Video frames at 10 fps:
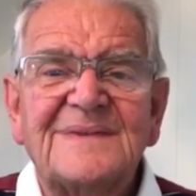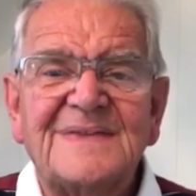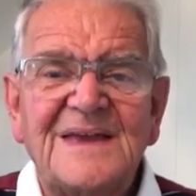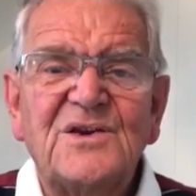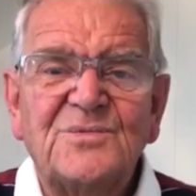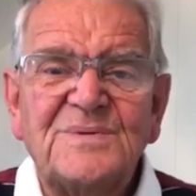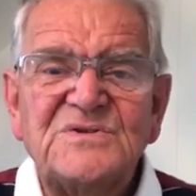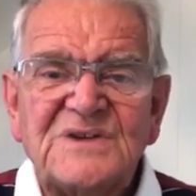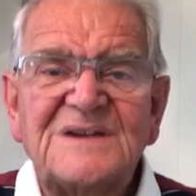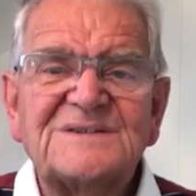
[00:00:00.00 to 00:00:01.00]
They could be
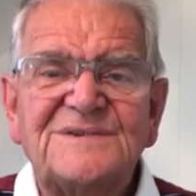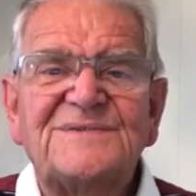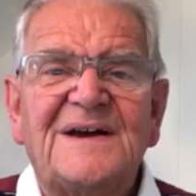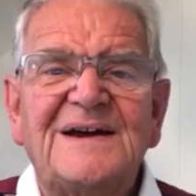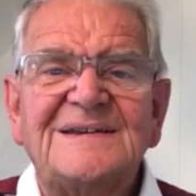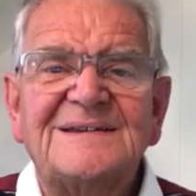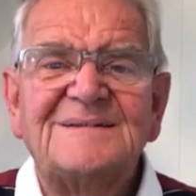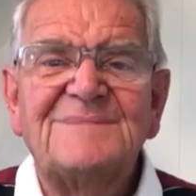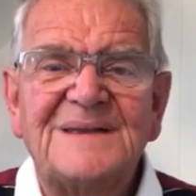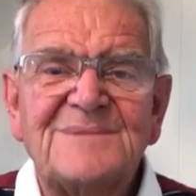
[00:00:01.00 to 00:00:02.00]
justified
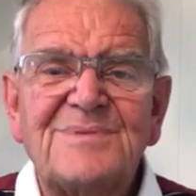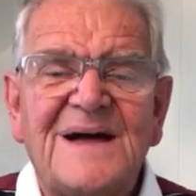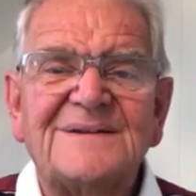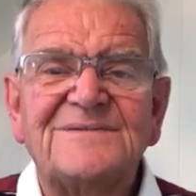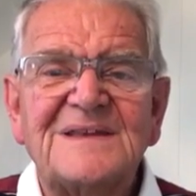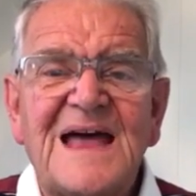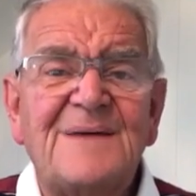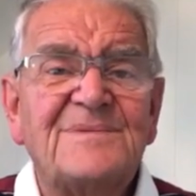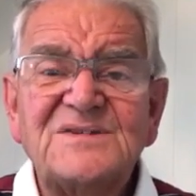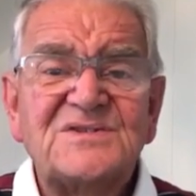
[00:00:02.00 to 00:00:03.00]
by the blood of the
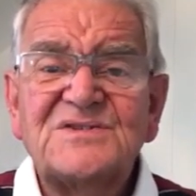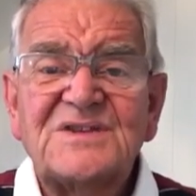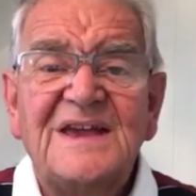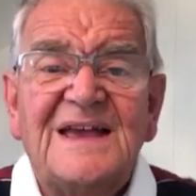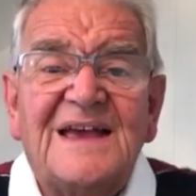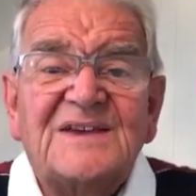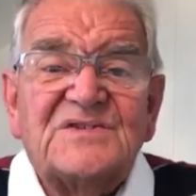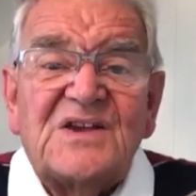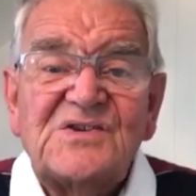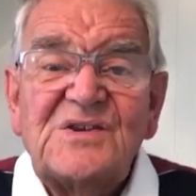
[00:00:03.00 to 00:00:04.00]
Lamb. This is
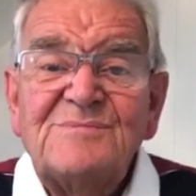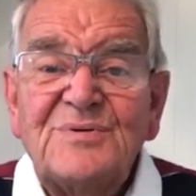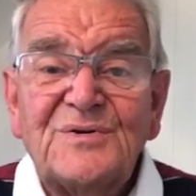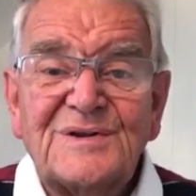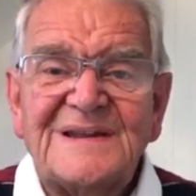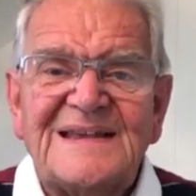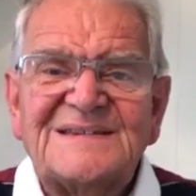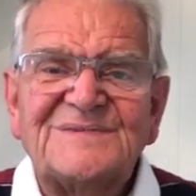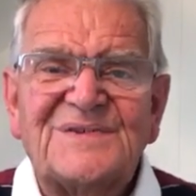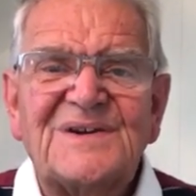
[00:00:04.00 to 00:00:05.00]
such an important
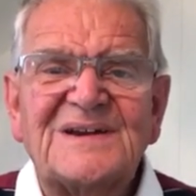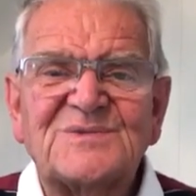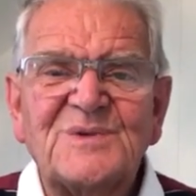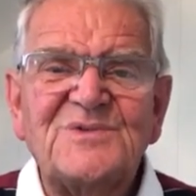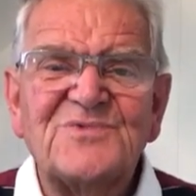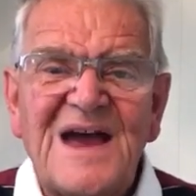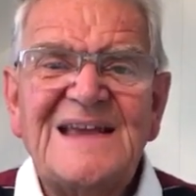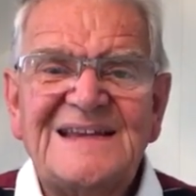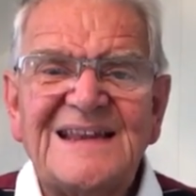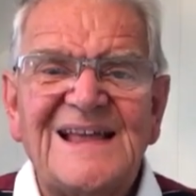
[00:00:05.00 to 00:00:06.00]
lesson for us. We
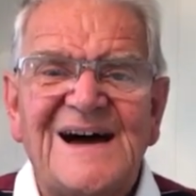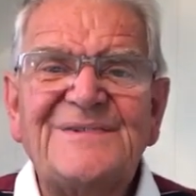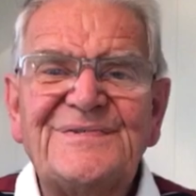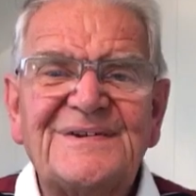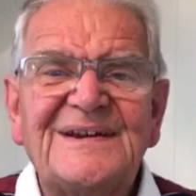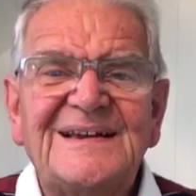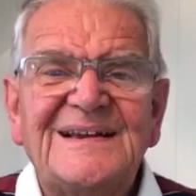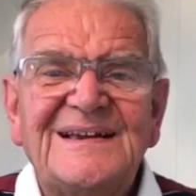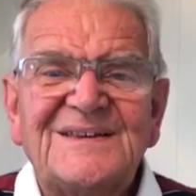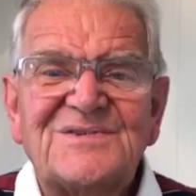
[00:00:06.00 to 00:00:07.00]
reign in life
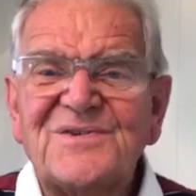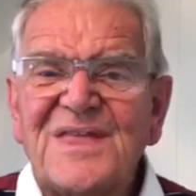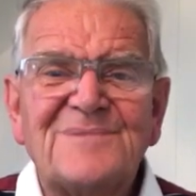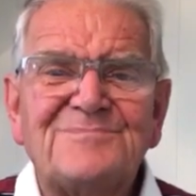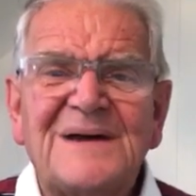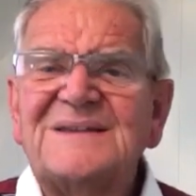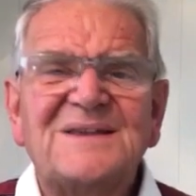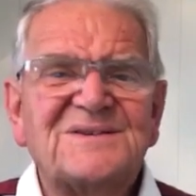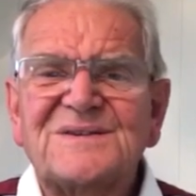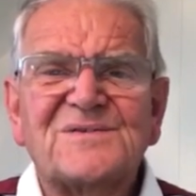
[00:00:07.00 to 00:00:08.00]
through the
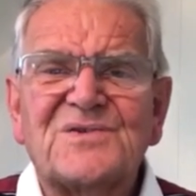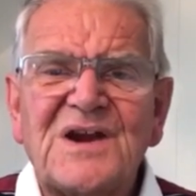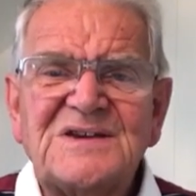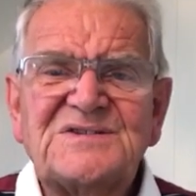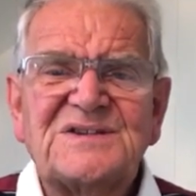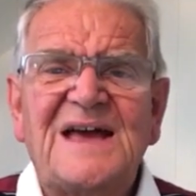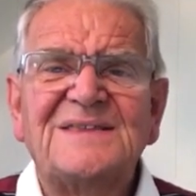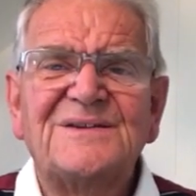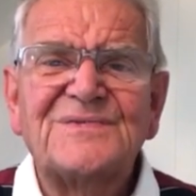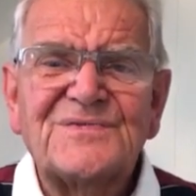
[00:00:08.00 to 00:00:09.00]
abundance of grace
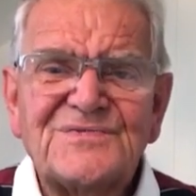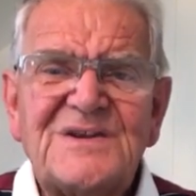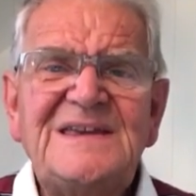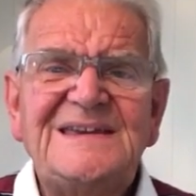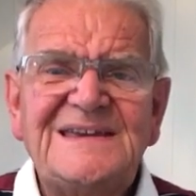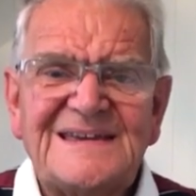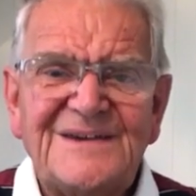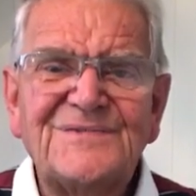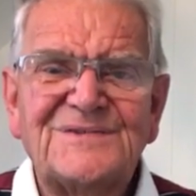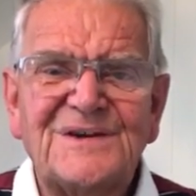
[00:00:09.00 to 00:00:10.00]
and the free
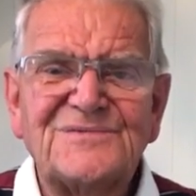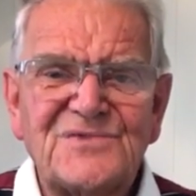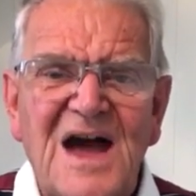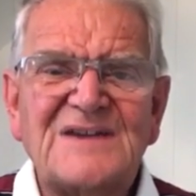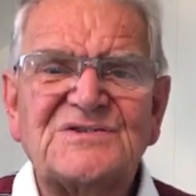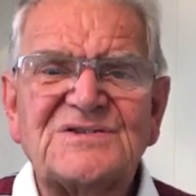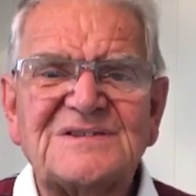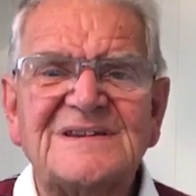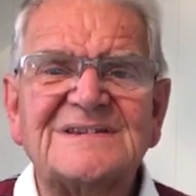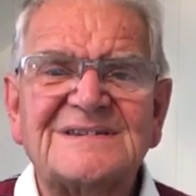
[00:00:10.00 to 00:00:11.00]
gift of
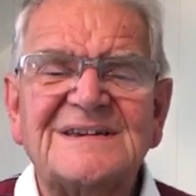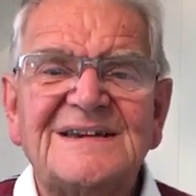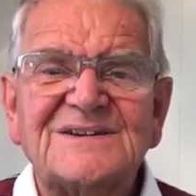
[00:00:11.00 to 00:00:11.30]
righteousness.